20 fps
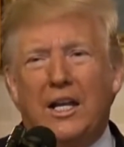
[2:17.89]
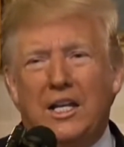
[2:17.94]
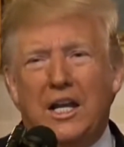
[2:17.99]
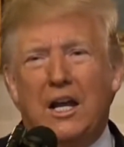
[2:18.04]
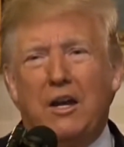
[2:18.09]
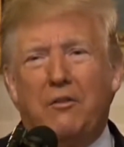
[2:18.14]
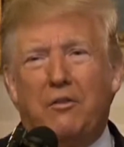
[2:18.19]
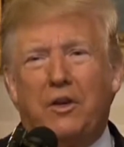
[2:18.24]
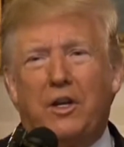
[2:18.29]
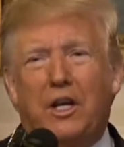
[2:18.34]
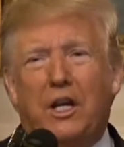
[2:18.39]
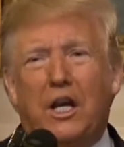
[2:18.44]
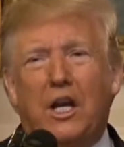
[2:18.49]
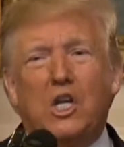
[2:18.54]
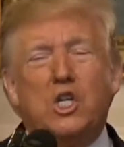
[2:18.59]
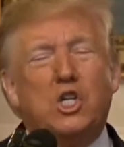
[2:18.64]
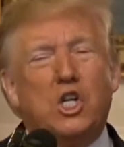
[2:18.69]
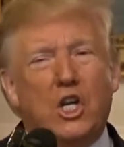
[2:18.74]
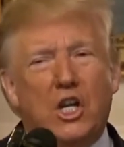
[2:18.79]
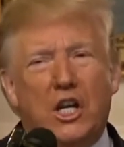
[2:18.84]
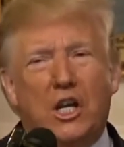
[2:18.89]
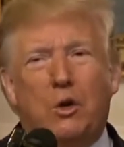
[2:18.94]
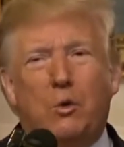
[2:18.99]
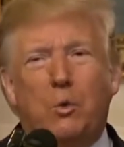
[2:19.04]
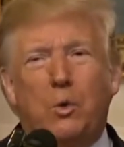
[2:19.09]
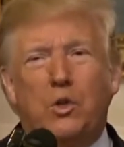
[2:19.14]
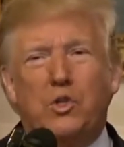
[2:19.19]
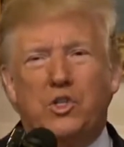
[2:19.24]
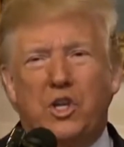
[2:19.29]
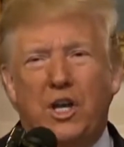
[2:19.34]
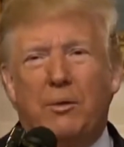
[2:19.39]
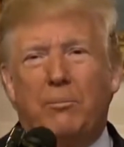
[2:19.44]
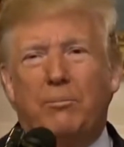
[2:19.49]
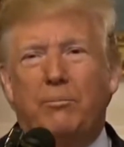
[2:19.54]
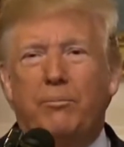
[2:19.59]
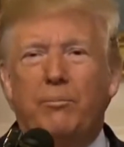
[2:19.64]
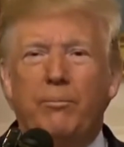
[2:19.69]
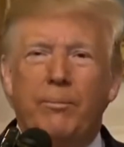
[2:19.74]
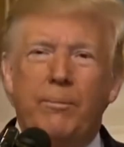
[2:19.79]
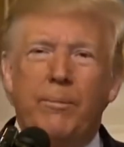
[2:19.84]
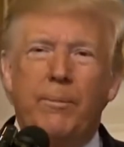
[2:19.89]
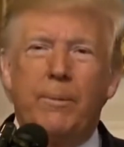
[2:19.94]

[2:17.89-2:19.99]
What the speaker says: identification. It was him.